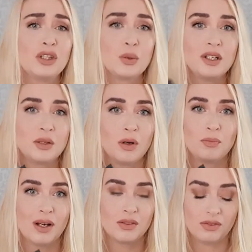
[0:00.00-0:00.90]

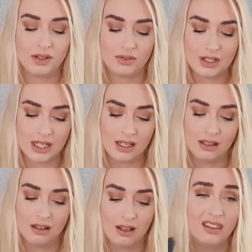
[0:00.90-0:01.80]
£21.50. I
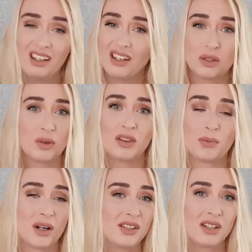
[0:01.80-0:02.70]
think it's worth the
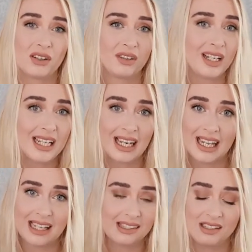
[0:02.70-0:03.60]
price tag really. It
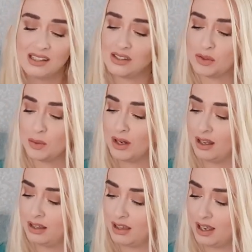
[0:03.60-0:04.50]
lasts a decent
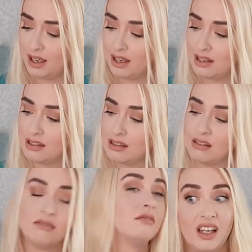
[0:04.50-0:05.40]
while and
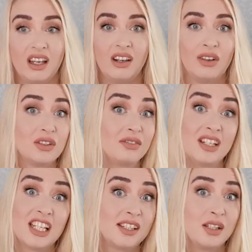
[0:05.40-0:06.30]
it looks
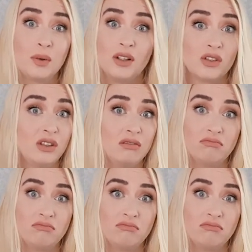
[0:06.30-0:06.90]
fantastic when it's on.